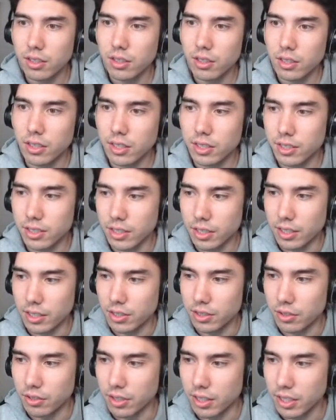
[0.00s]
Let's see.
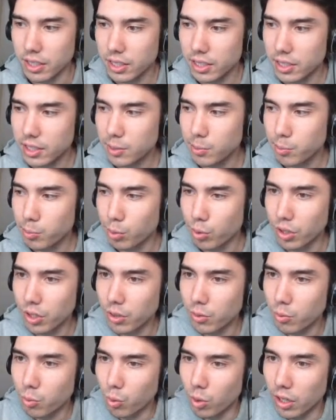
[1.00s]
So this is
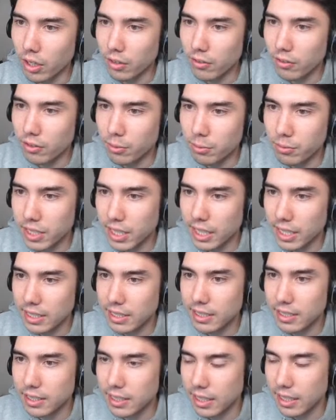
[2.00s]
board 1 from
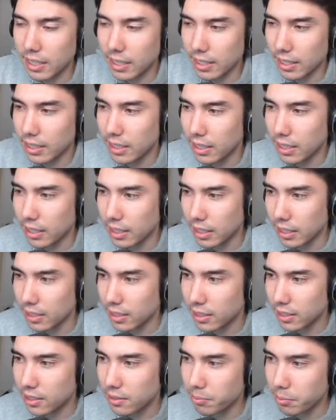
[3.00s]
Texas Tech
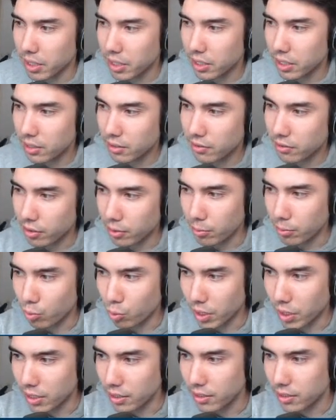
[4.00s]
against Beast from
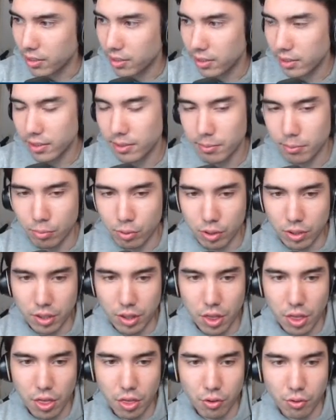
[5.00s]
Weast, board
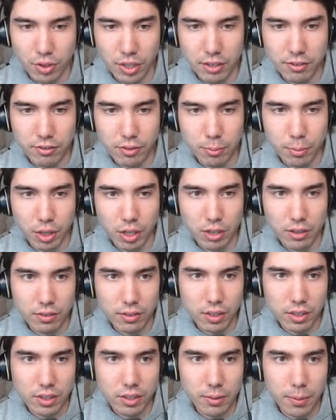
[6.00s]
3 from
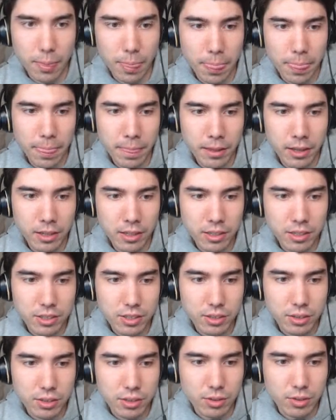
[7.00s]
Harvard.
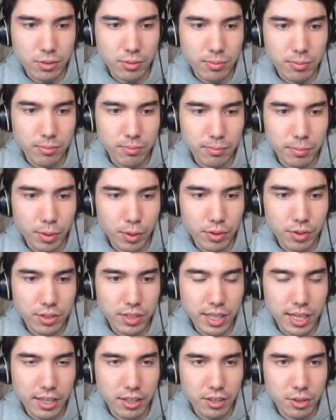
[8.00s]
So both
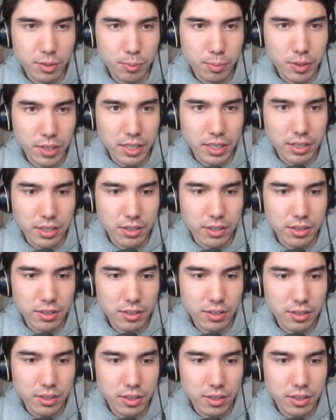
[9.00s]
titled players.